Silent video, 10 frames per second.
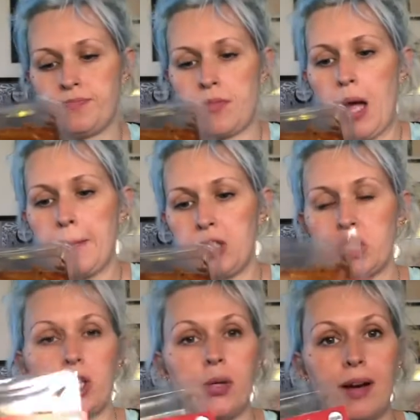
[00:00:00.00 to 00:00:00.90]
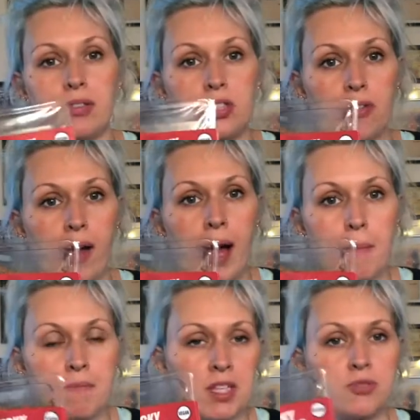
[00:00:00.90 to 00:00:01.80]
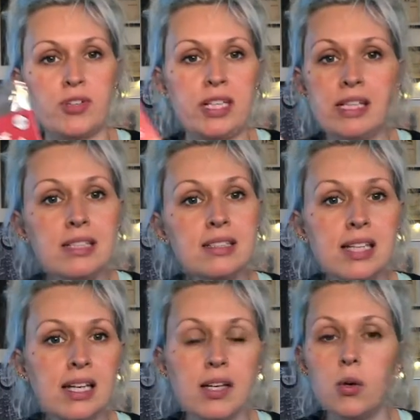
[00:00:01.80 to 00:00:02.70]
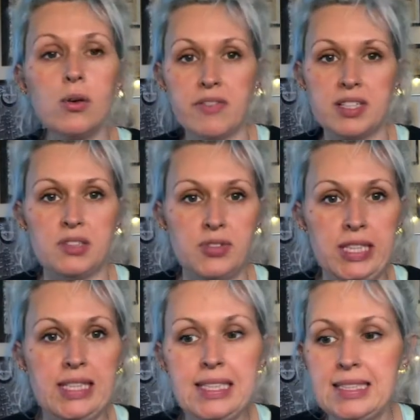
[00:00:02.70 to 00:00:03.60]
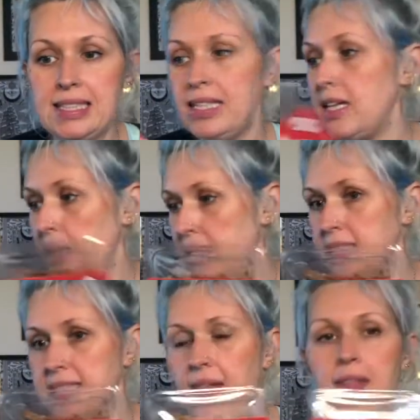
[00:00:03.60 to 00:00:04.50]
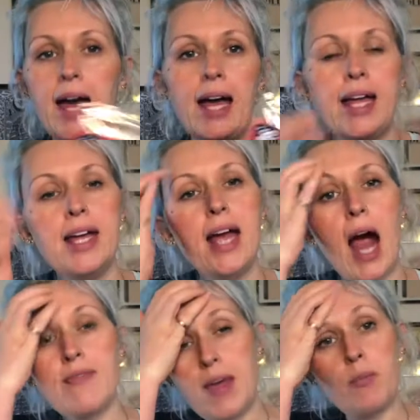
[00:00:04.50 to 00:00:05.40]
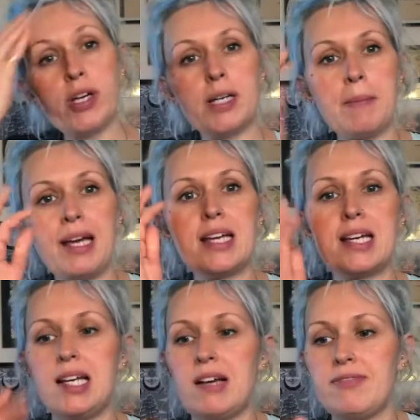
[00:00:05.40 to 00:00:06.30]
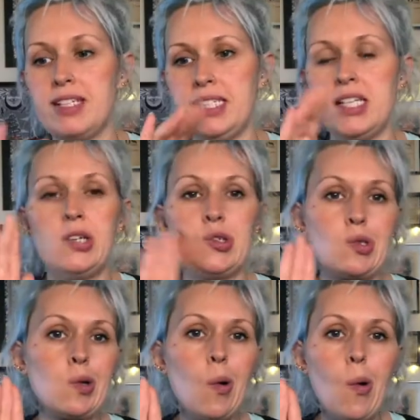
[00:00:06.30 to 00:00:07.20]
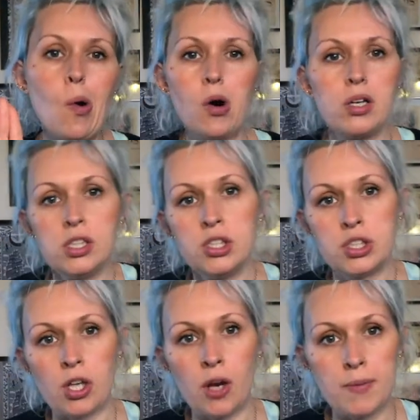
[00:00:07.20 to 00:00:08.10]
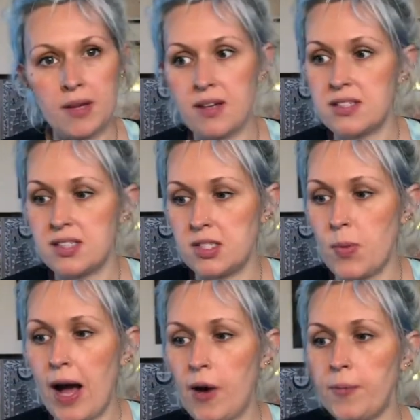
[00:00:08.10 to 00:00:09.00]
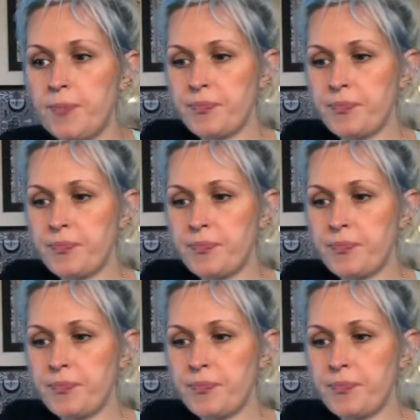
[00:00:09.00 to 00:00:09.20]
going to show you how to do that. It's really easy. All of this is really easy. I understand that. And then we're going to make a lovely slaw to go with this as well.